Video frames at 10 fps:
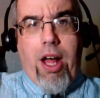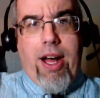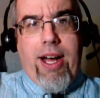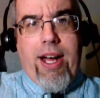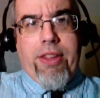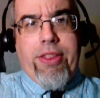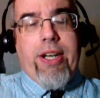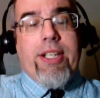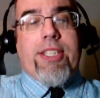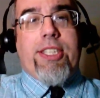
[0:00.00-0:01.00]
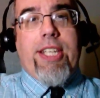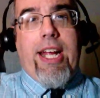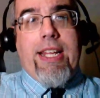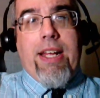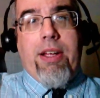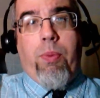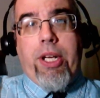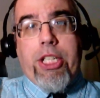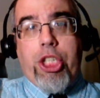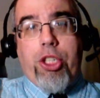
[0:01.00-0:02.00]
They say that
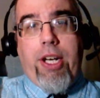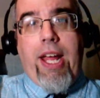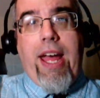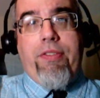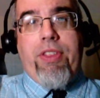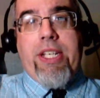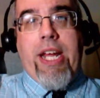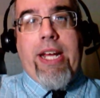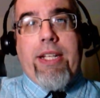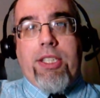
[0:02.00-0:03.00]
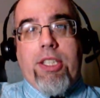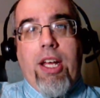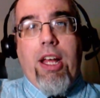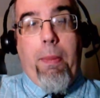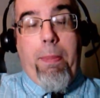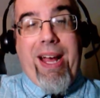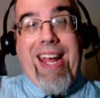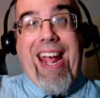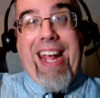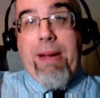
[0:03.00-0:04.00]
we should have the dates by
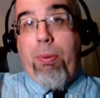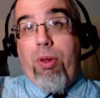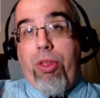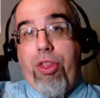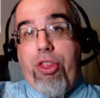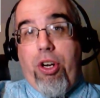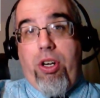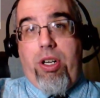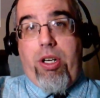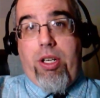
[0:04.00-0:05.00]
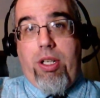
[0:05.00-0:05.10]
April 3rd,